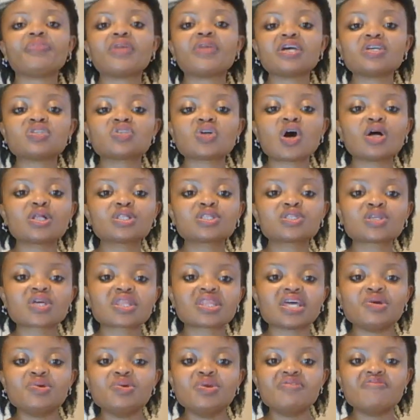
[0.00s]
There is also
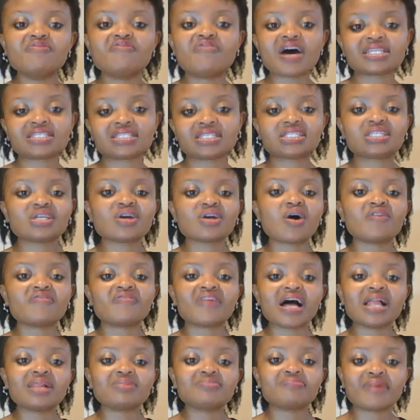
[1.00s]
the University of
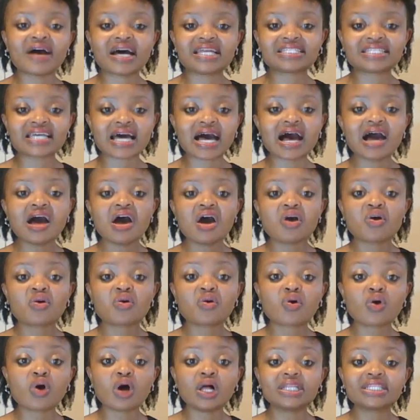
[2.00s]
Alberta
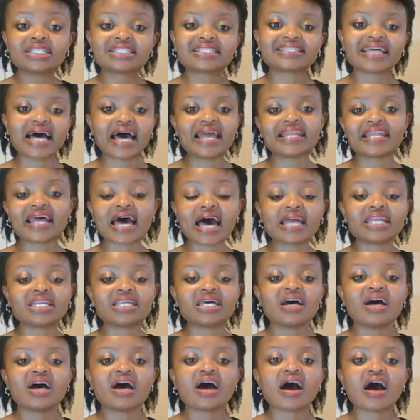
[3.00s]
Gold Standard
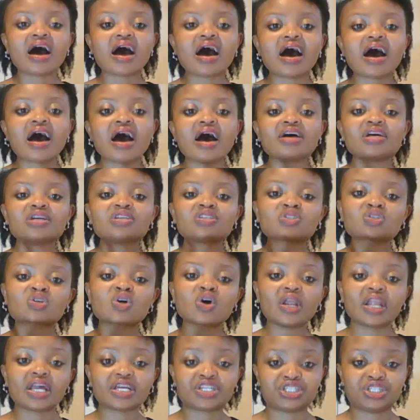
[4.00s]

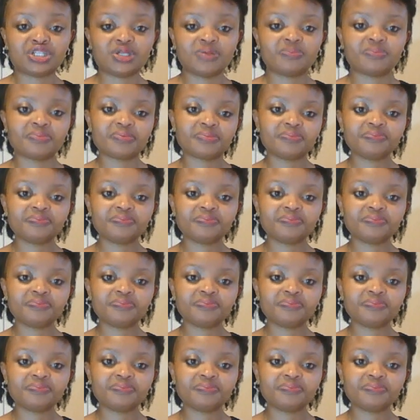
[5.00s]
Scholarship